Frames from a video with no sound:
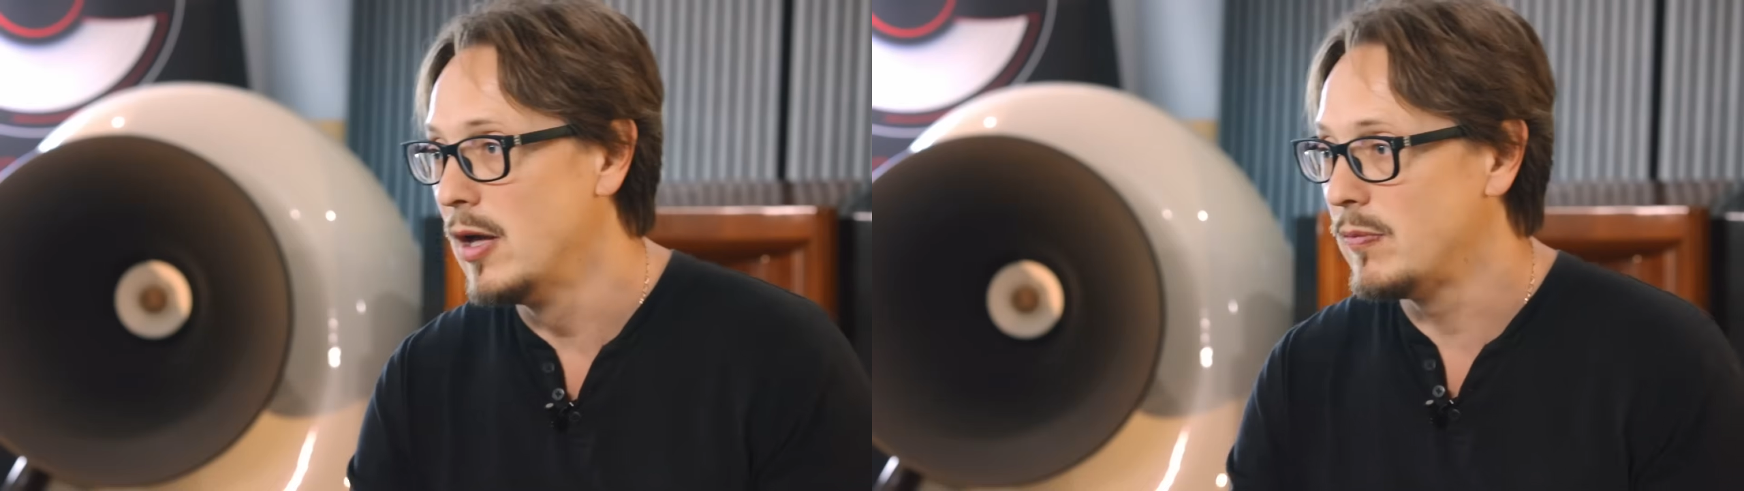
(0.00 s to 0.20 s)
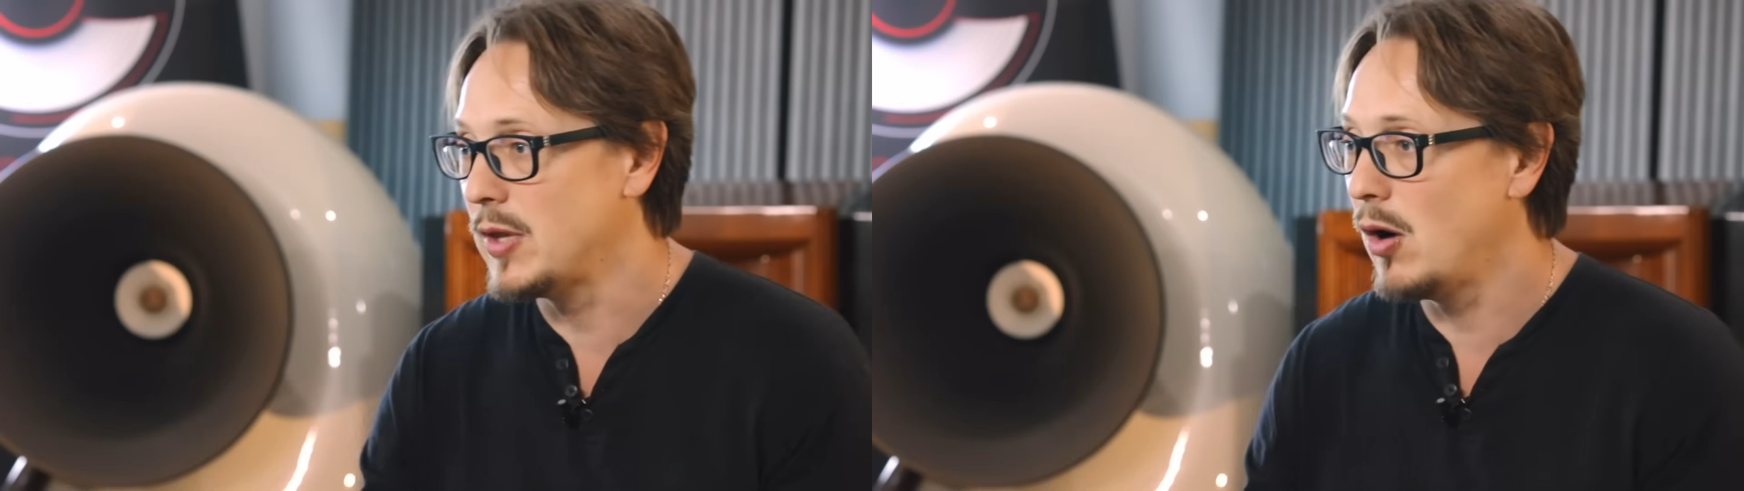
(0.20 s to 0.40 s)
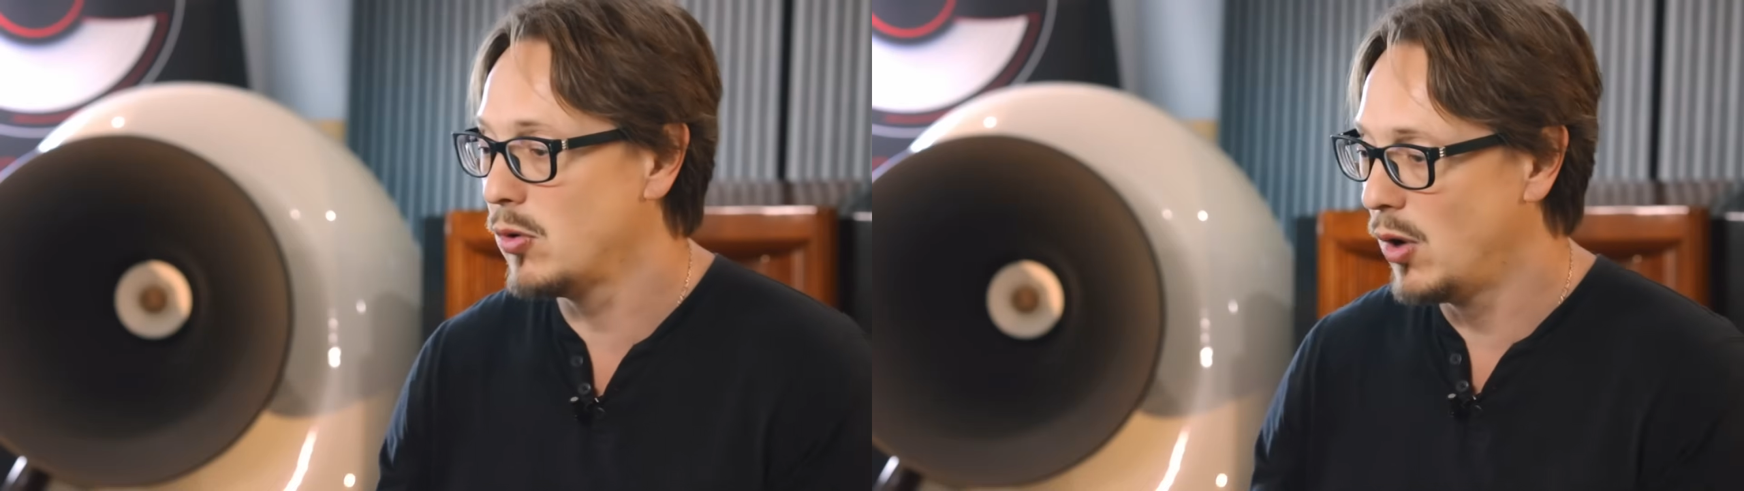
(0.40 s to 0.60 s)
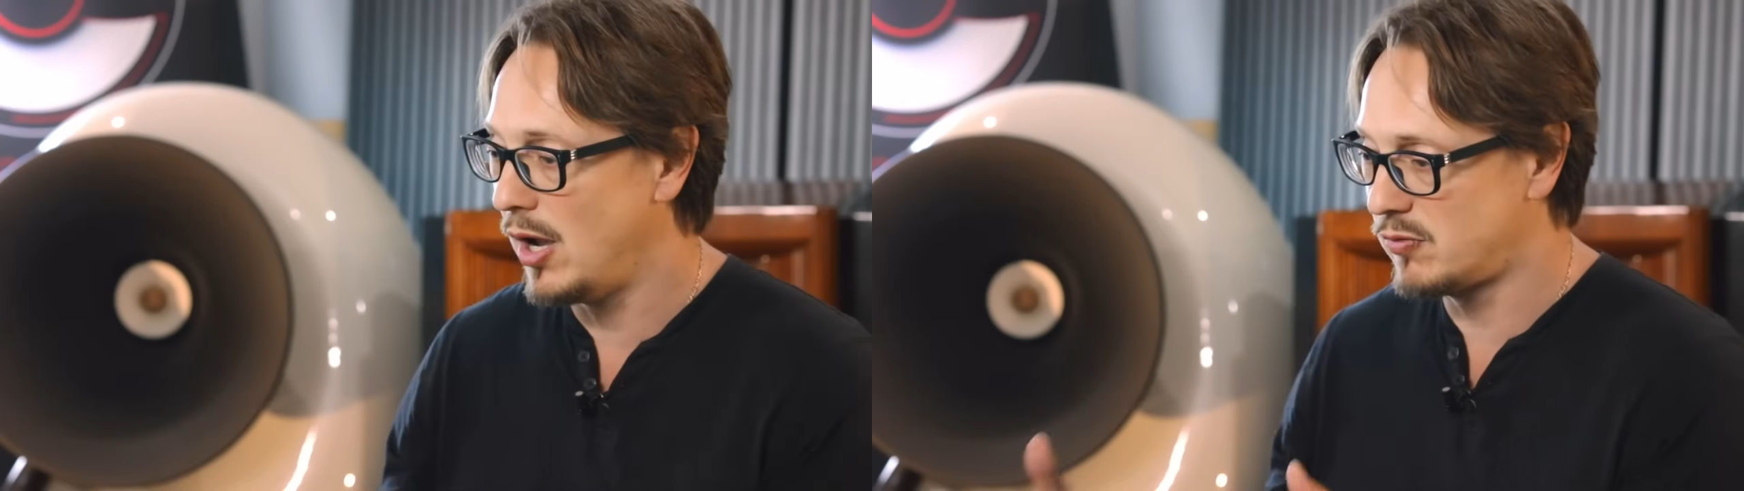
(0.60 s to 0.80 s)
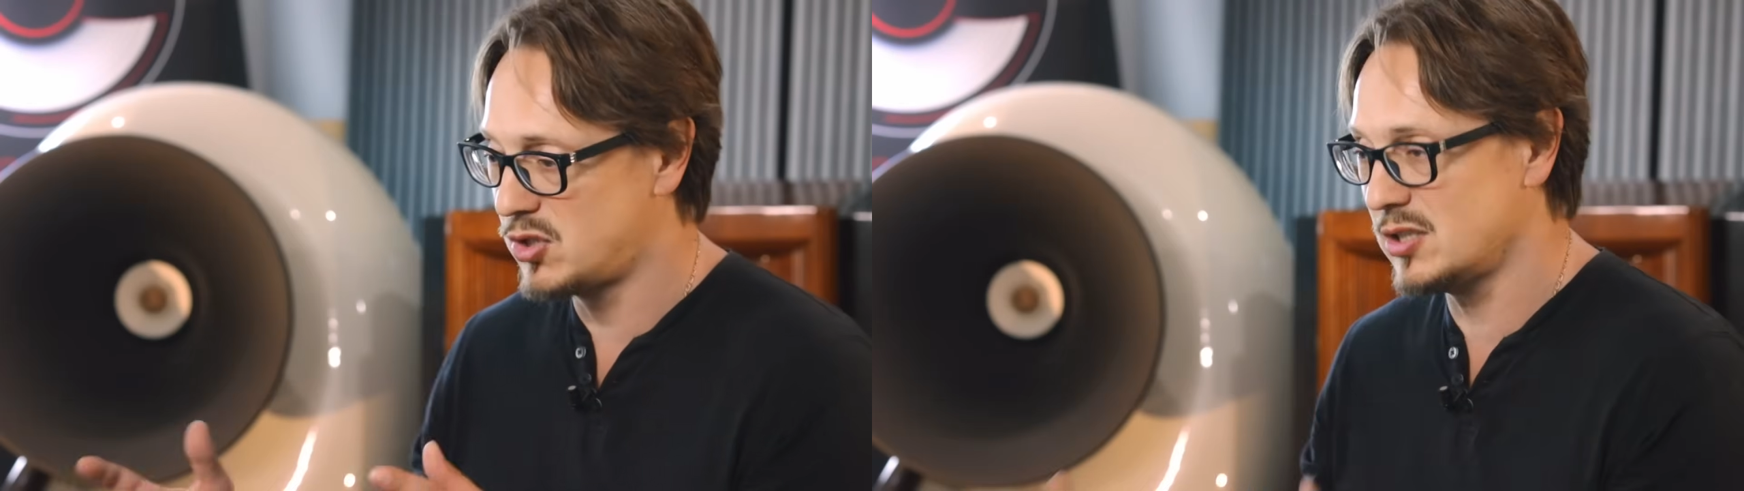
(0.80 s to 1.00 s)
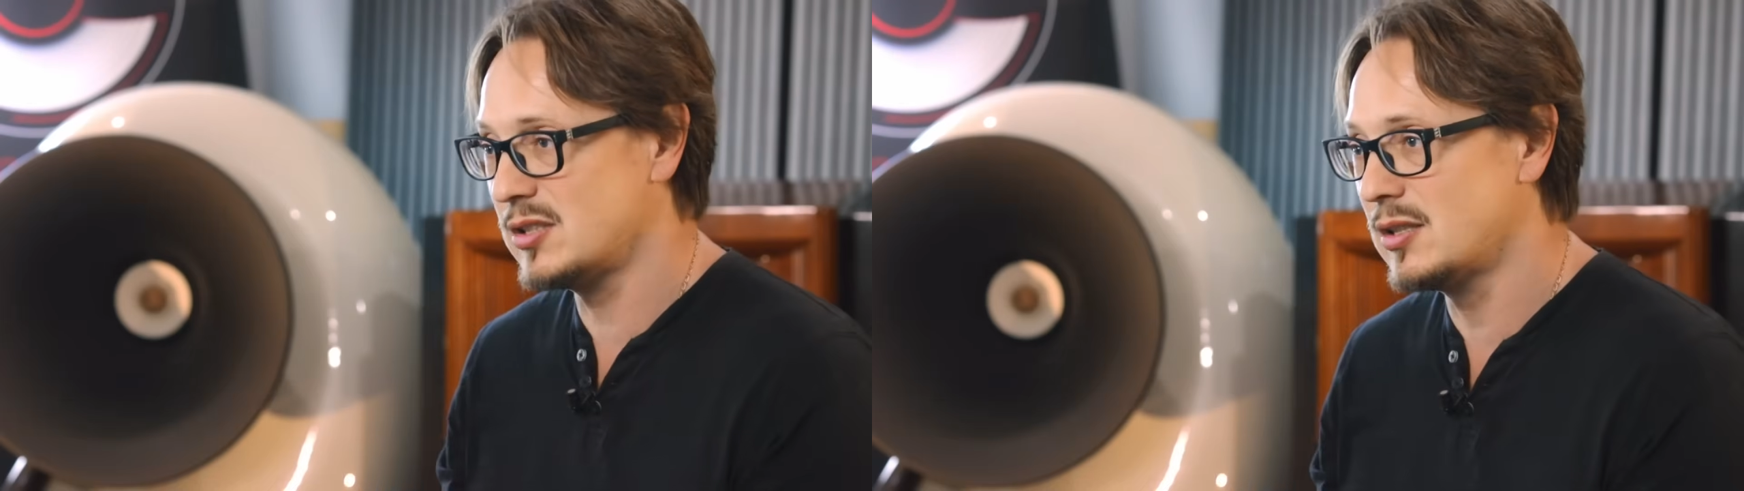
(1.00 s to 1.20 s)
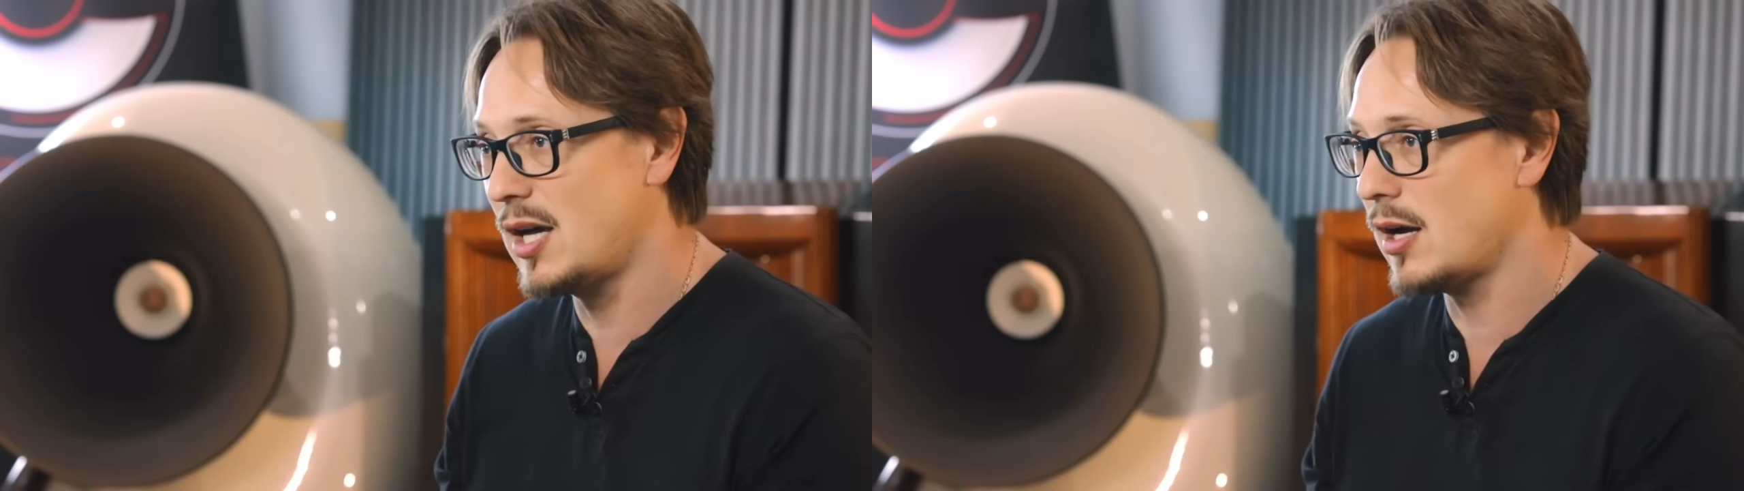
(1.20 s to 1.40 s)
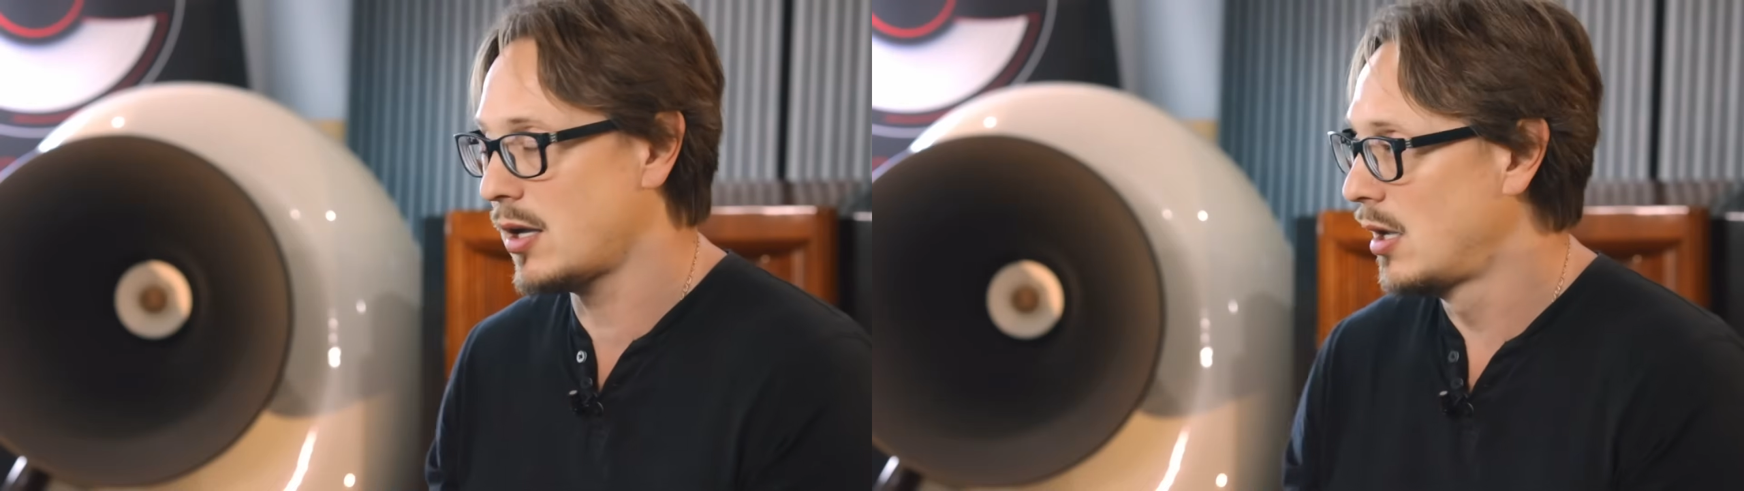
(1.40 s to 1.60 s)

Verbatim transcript: Now you have just a DAC